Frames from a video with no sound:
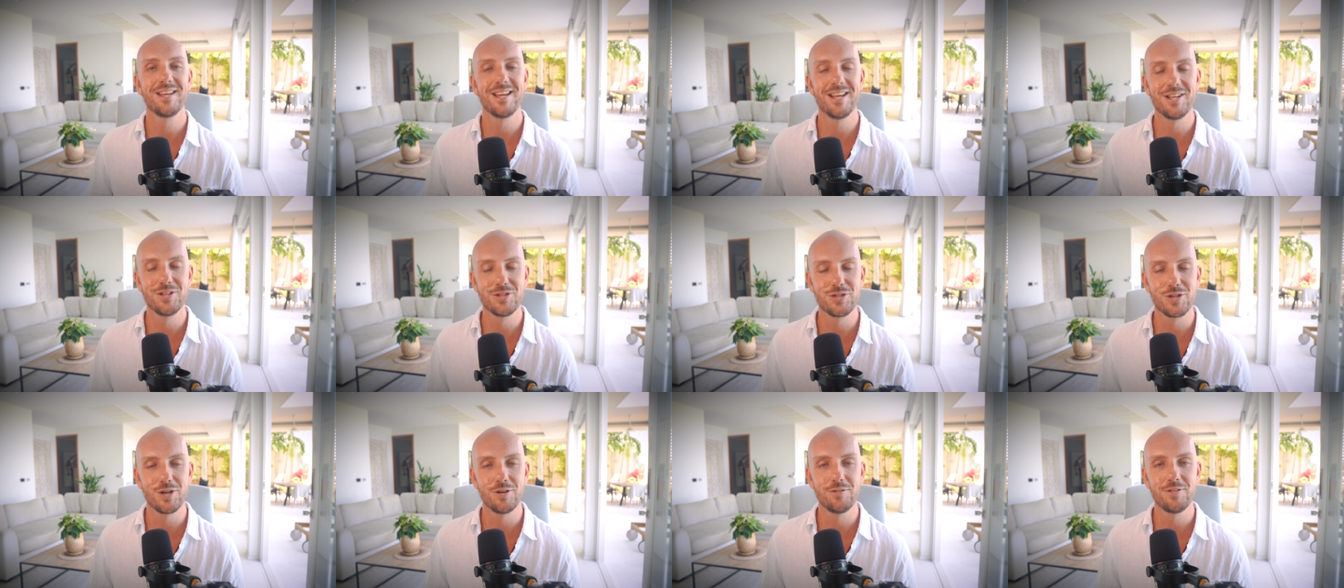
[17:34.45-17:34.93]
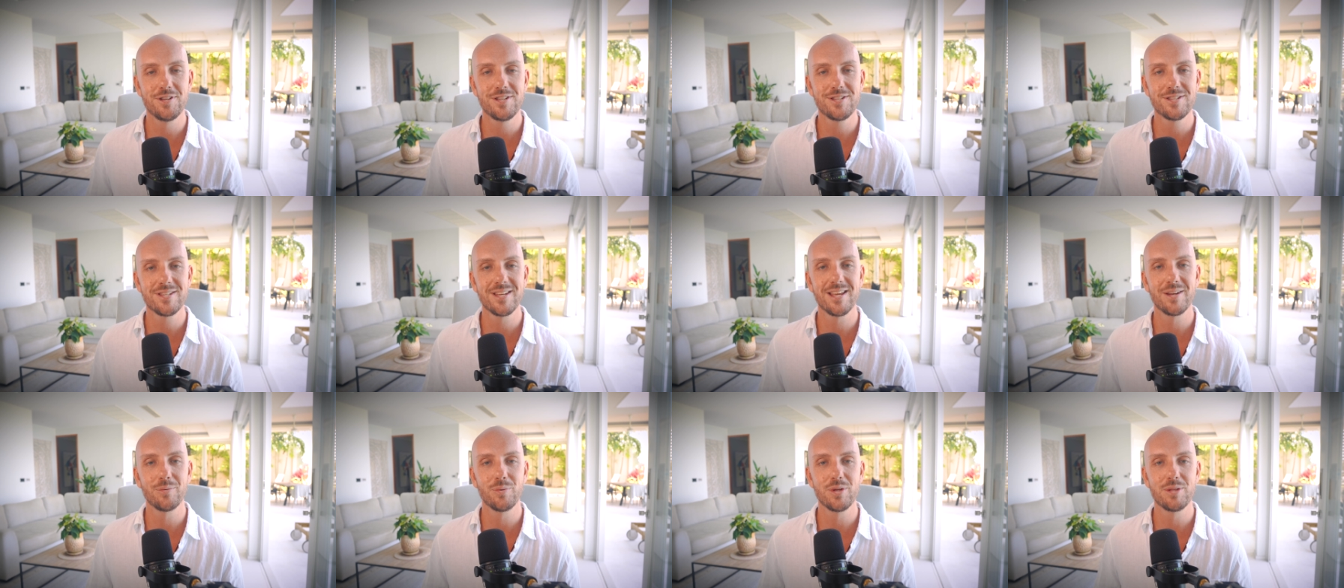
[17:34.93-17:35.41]
In
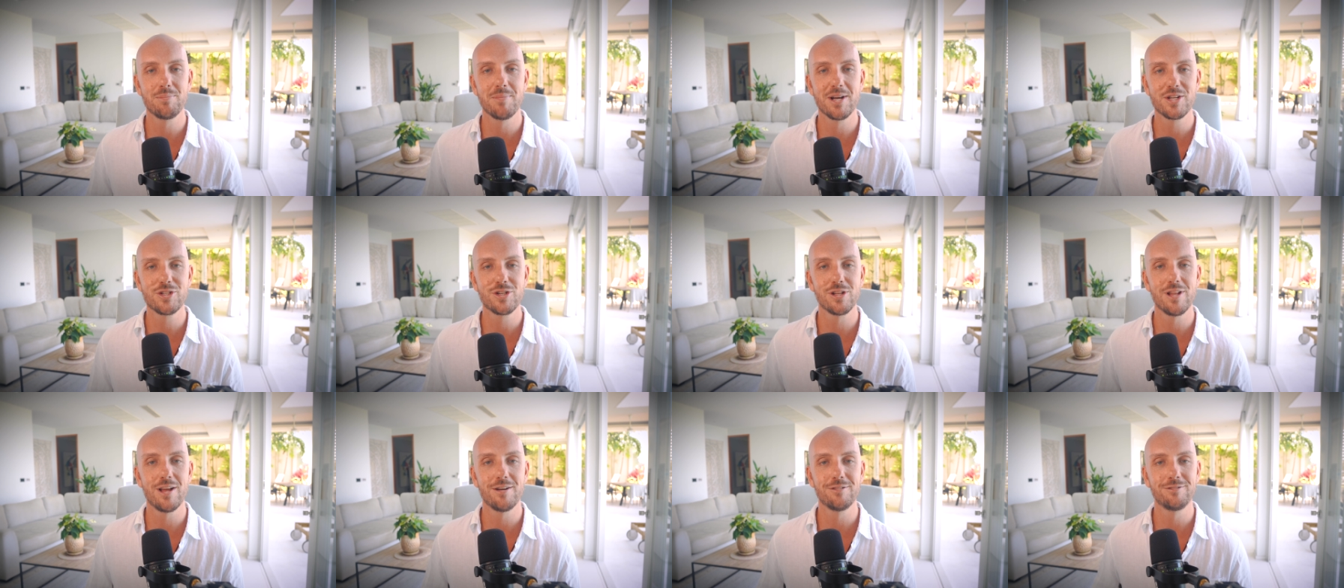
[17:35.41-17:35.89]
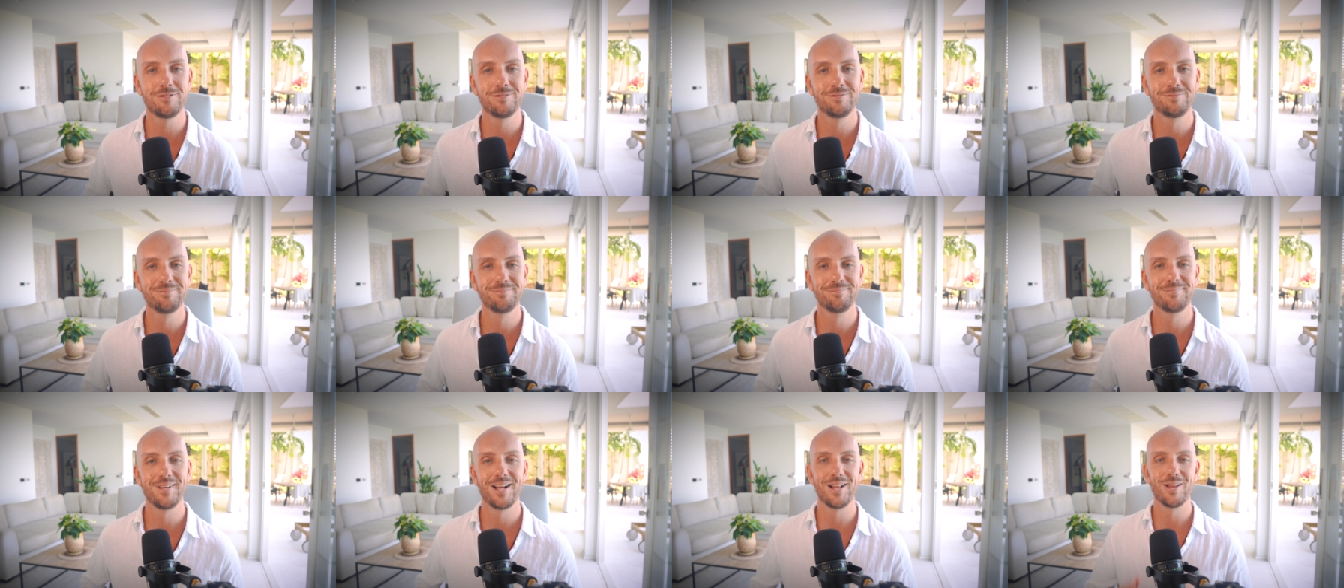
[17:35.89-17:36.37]
service and with much love.
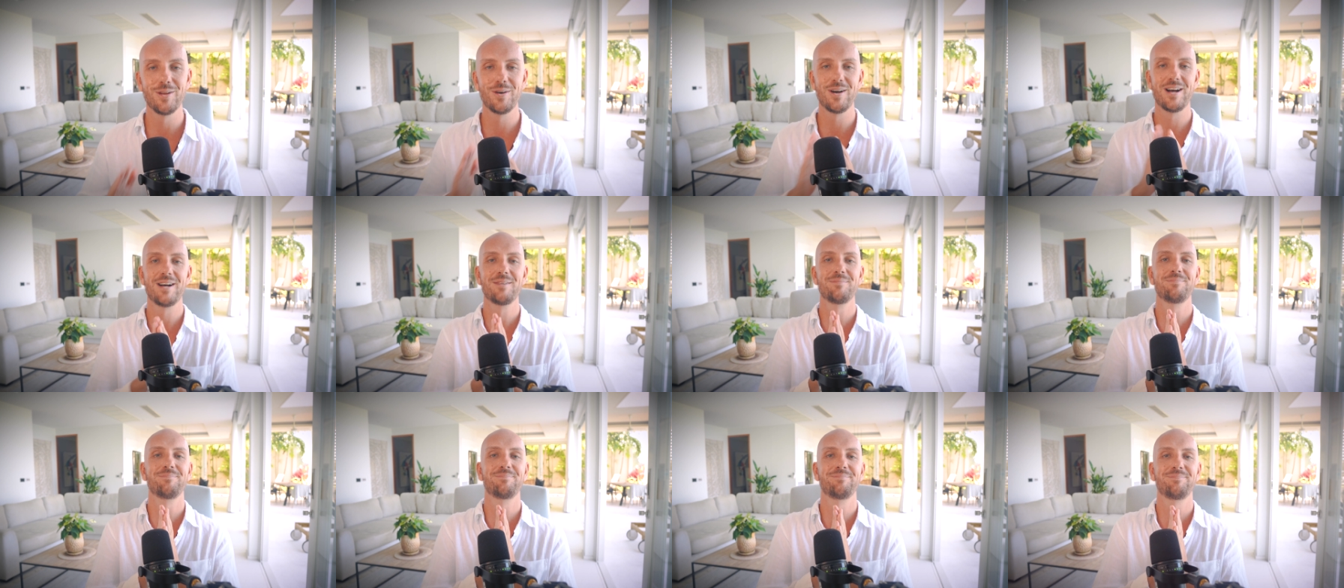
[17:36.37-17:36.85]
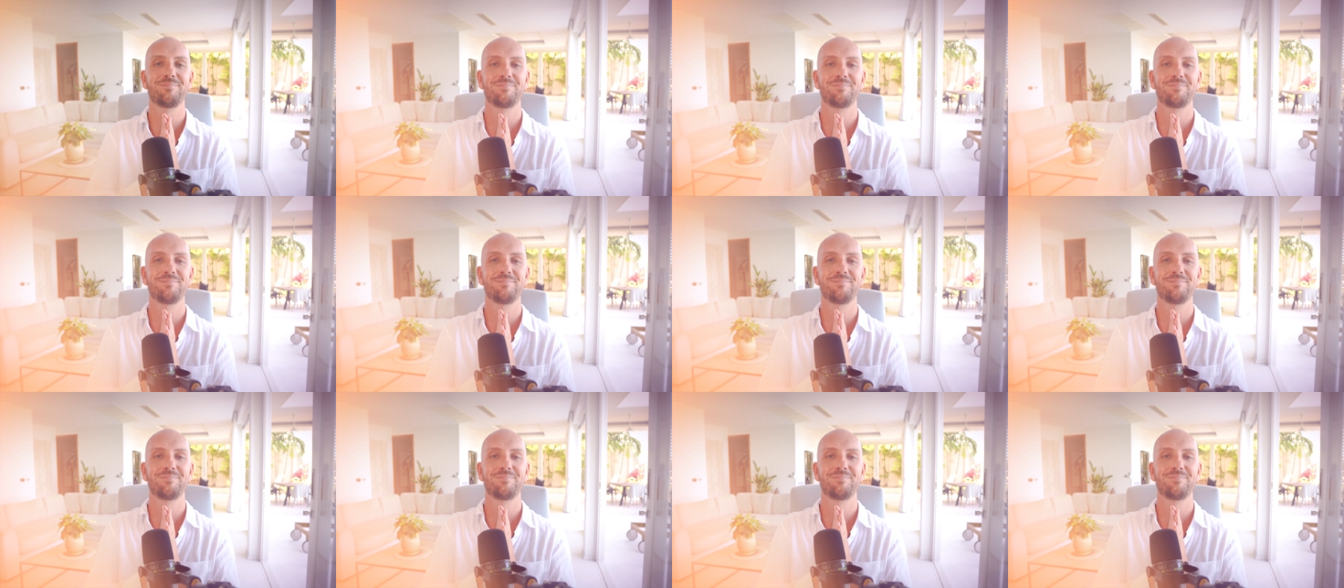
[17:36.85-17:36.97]
Aloha.